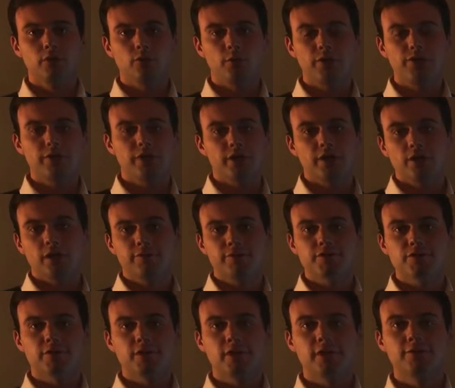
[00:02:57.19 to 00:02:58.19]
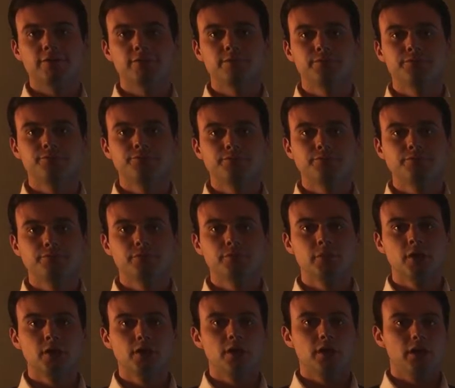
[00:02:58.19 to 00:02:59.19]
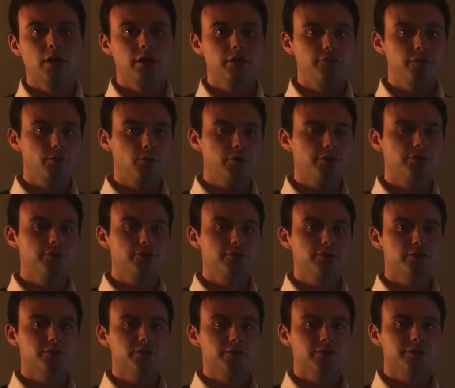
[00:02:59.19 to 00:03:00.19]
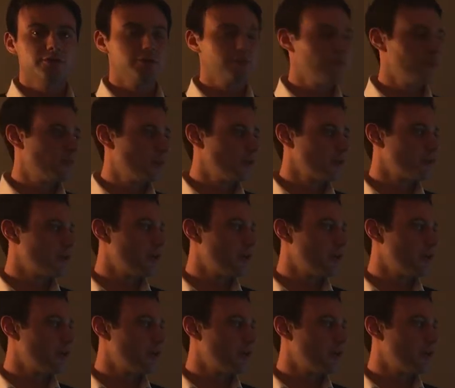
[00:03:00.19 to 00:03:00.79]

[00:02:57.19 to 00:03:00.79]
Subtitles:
We think enough is enough. And if you want to see something that's even more